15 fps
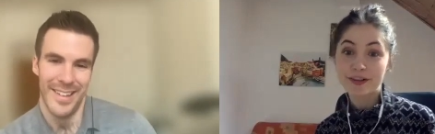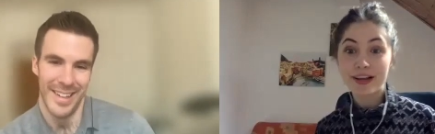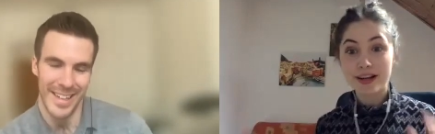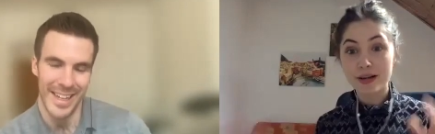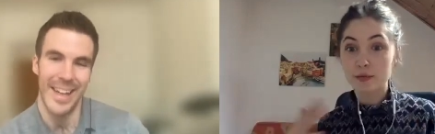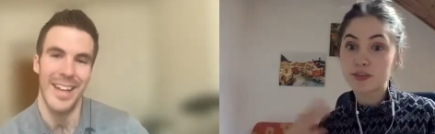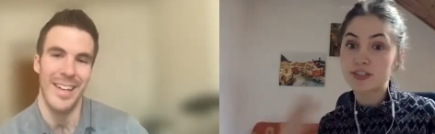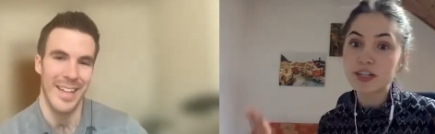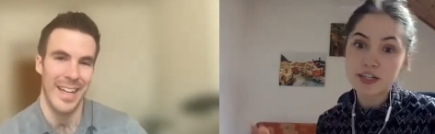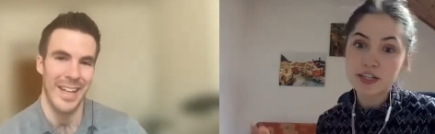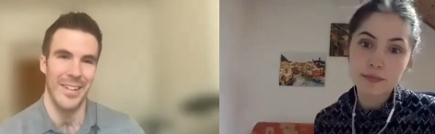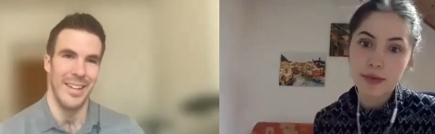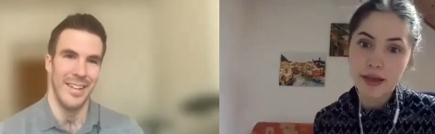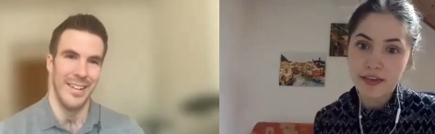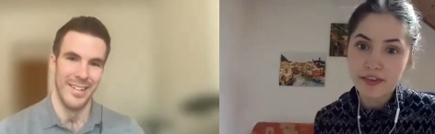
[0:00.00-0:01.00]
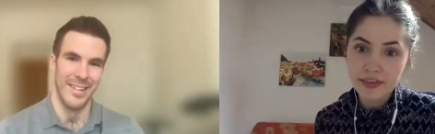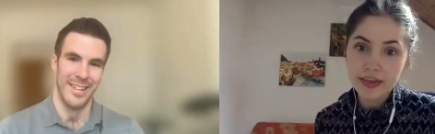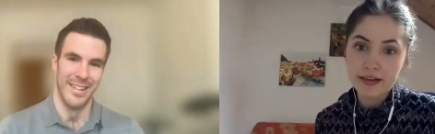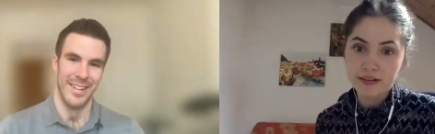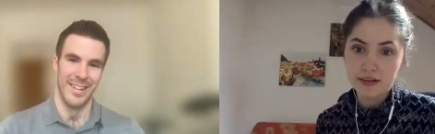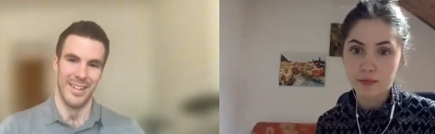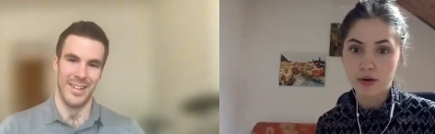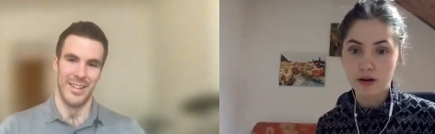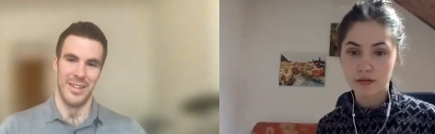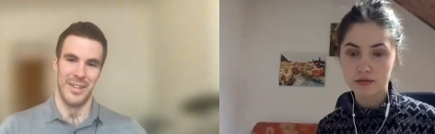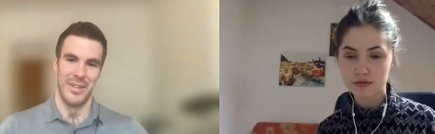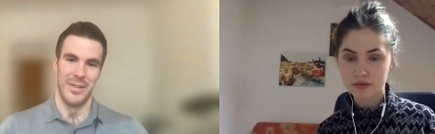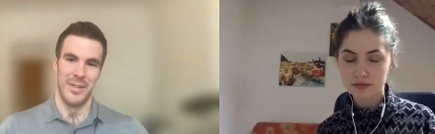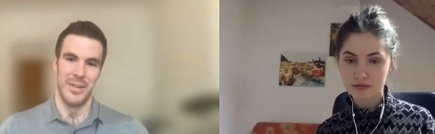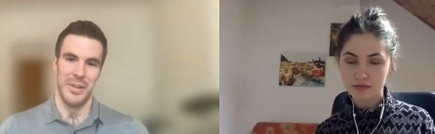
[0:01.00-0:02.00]
Speaker 1: or than a exactly. may think
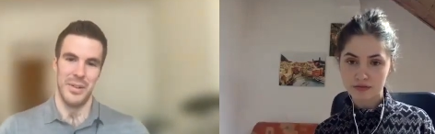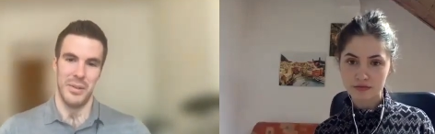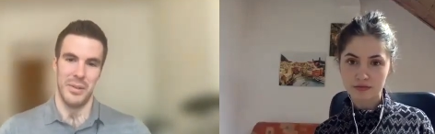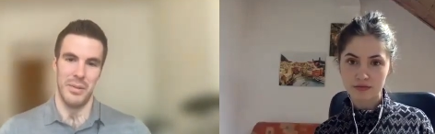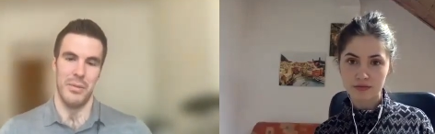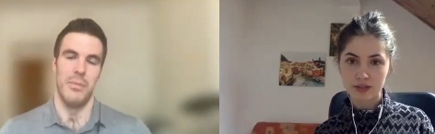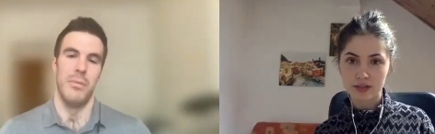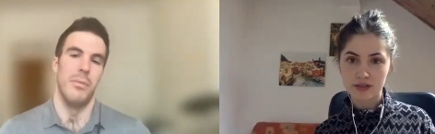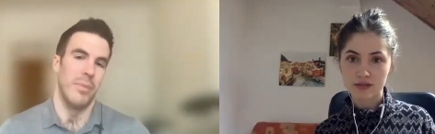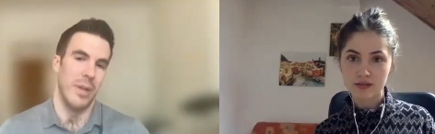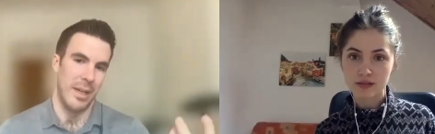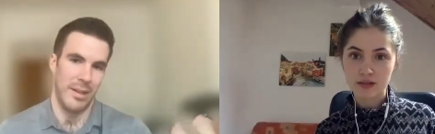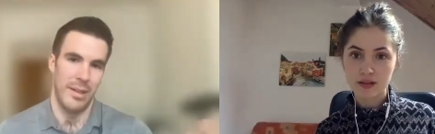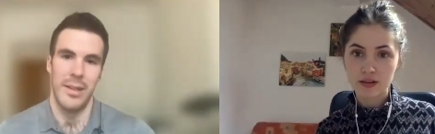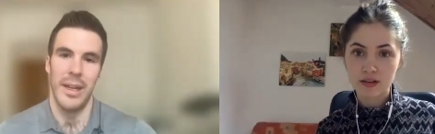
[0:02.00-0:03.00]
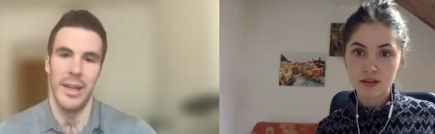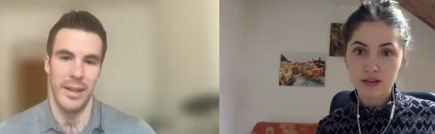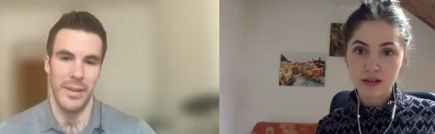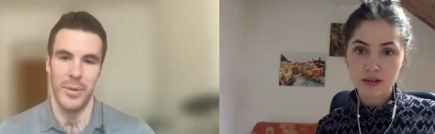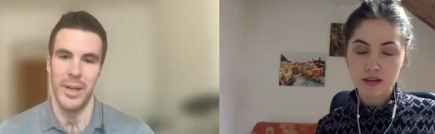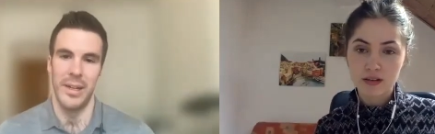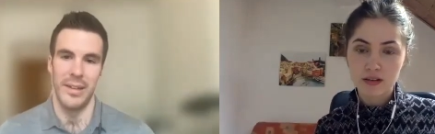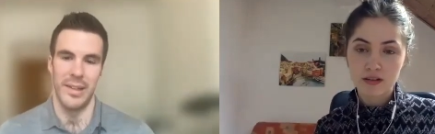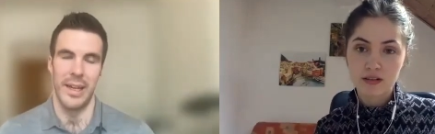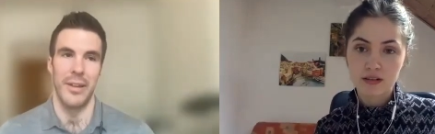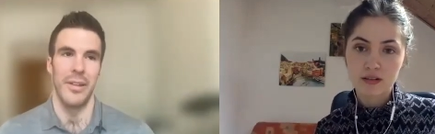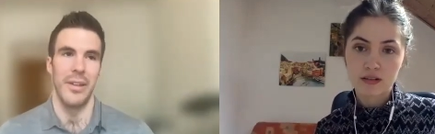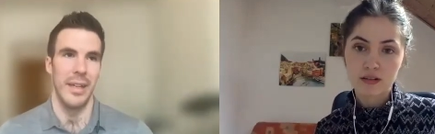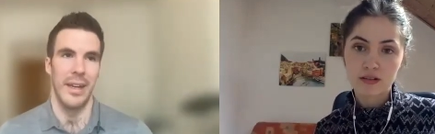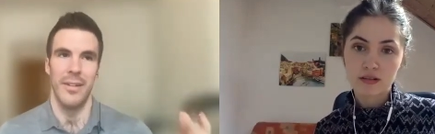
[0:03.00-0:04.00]
about these. Right.
Speaker 2: Yeah. Right.
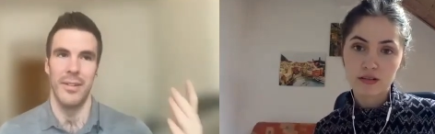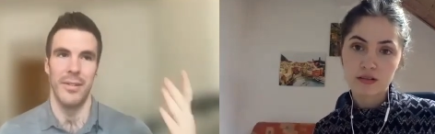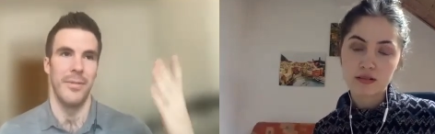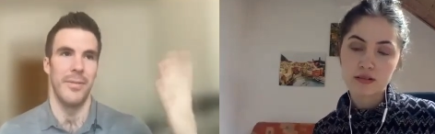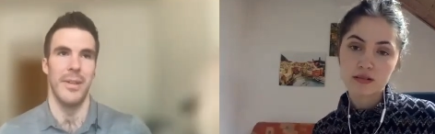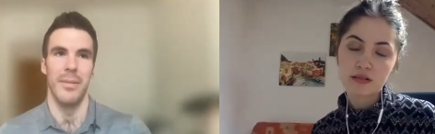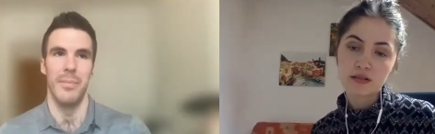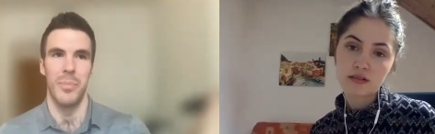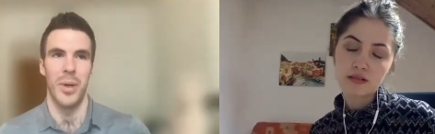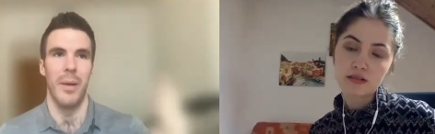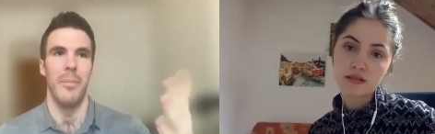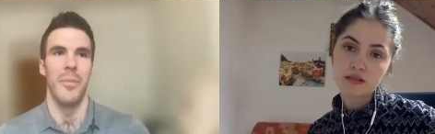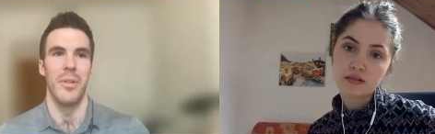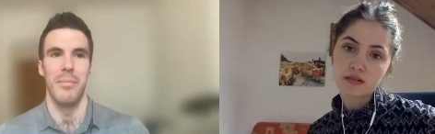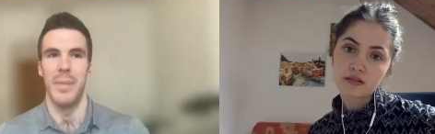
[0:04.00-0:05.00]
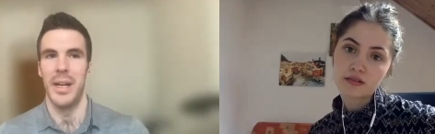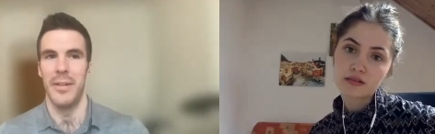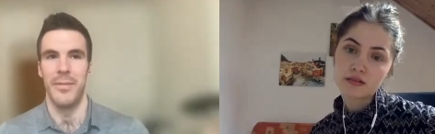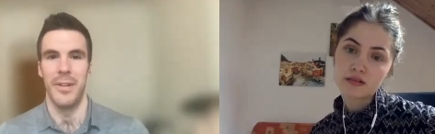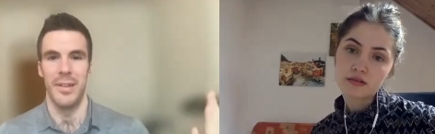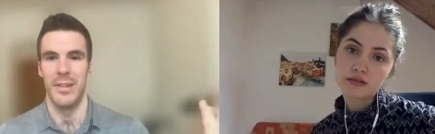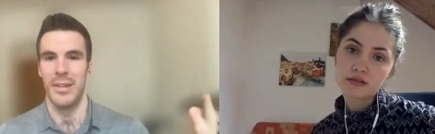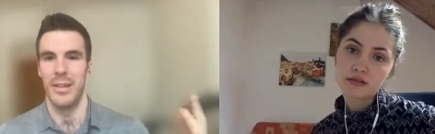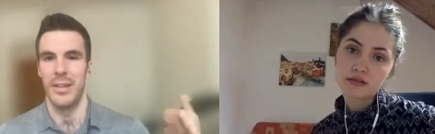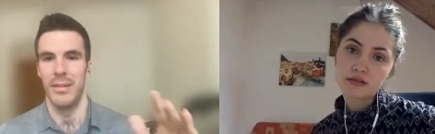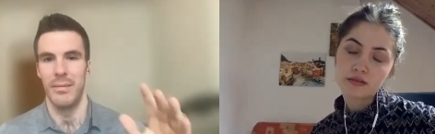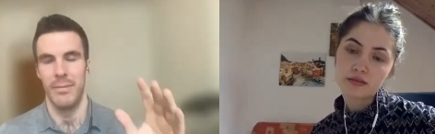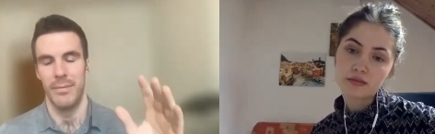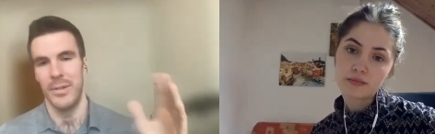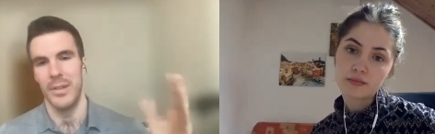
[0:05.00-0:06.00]
Exactly. Yeah. So the problems are
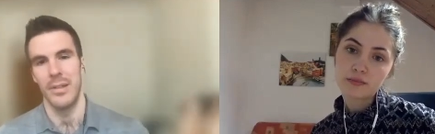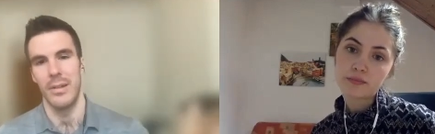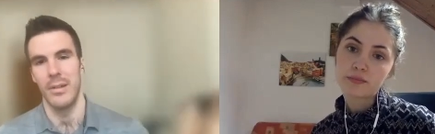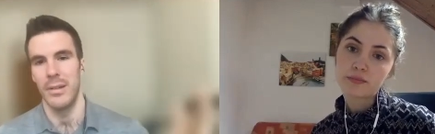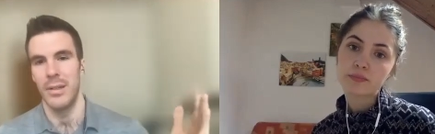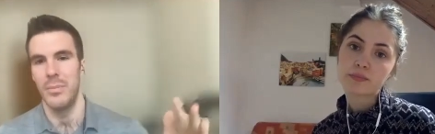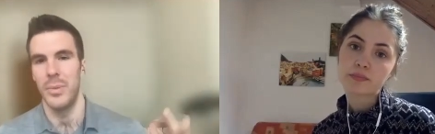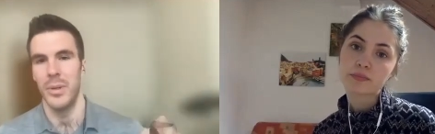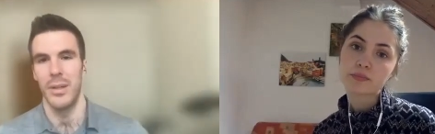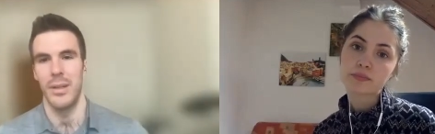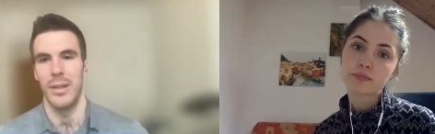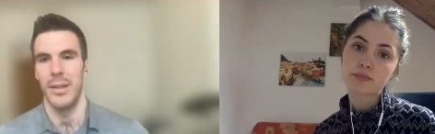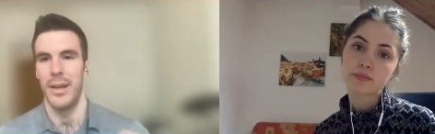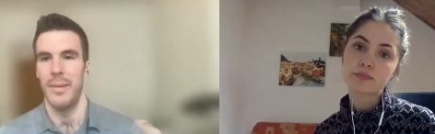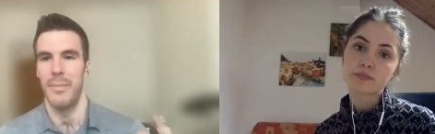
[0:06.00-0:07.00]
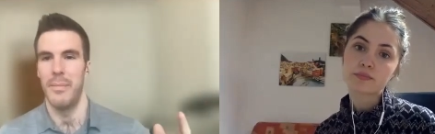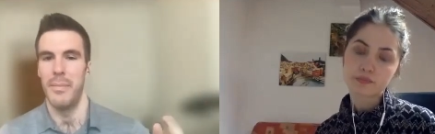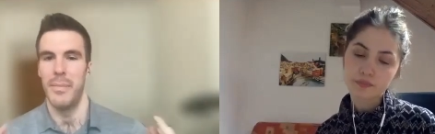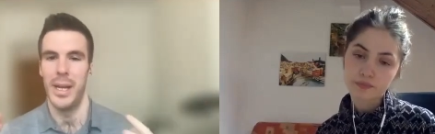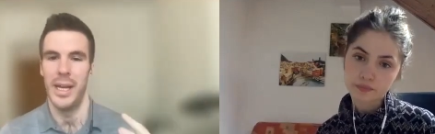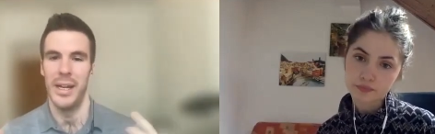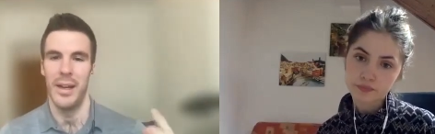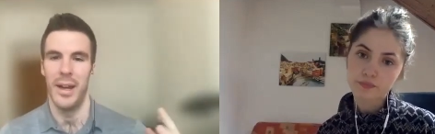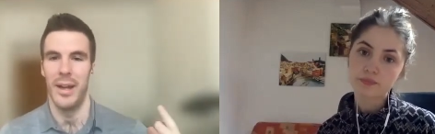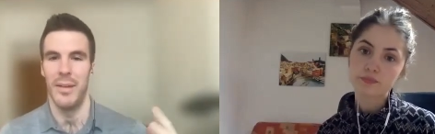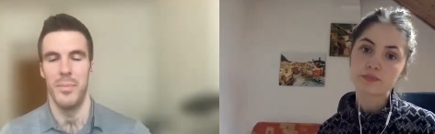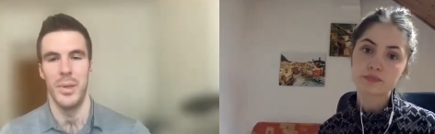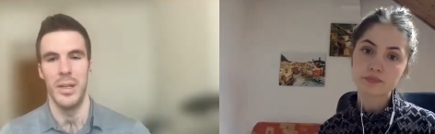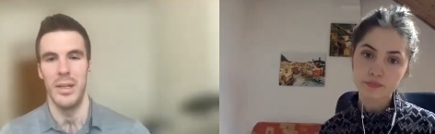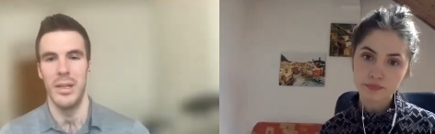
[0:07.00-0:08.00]
manifesting physically, but that may
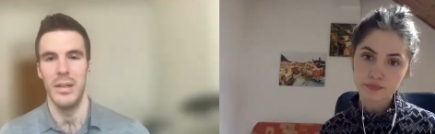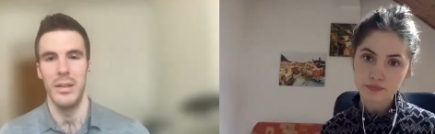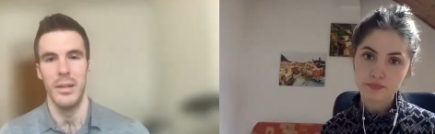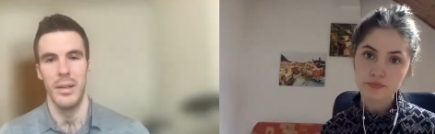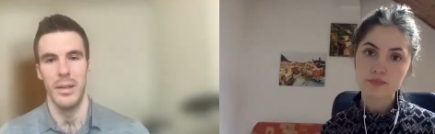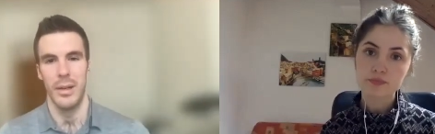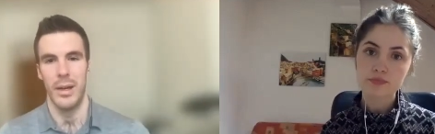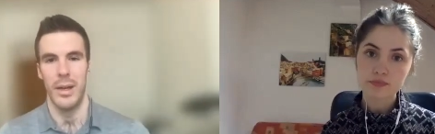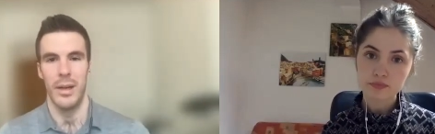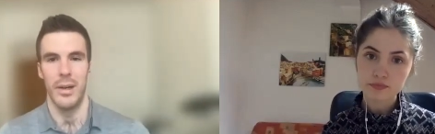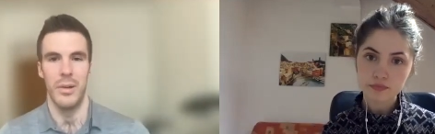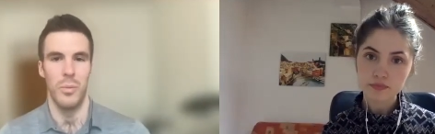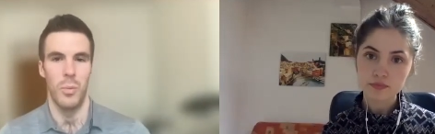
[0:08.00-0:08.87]
not be uh,